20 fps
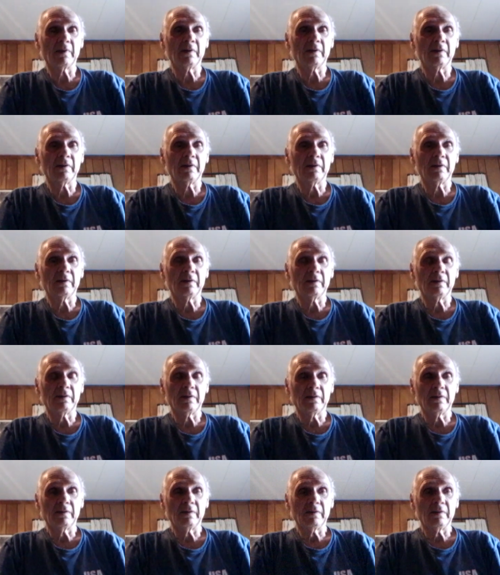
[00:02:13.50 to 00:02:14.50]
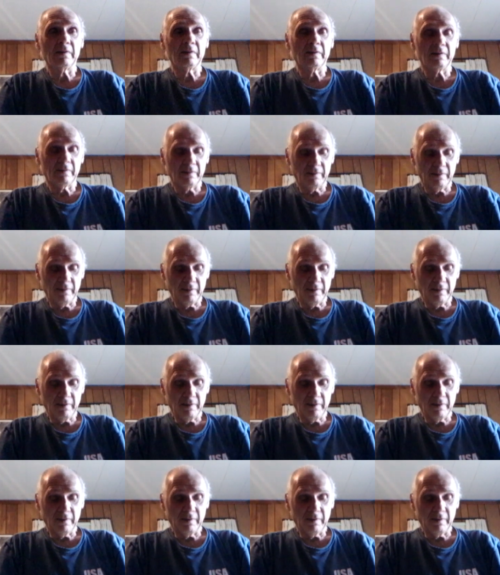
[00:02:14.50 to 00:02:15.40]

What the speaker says: [no speech]